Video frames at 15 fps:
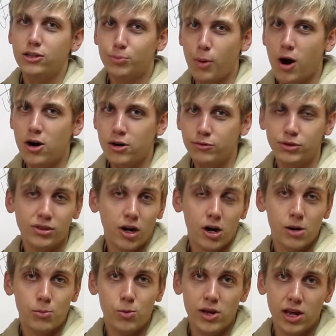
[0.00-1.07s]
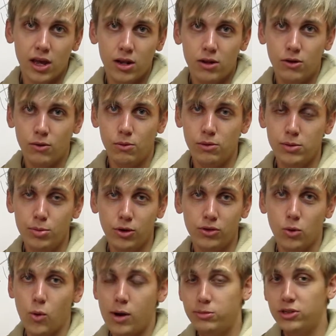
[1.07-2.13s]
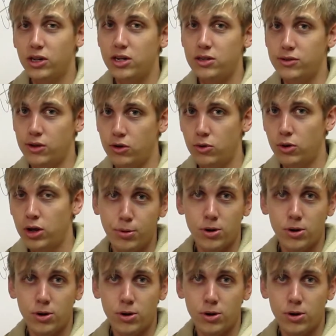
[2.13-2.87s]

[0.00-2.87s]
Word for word: As part of Startup Weekend, we built a website too,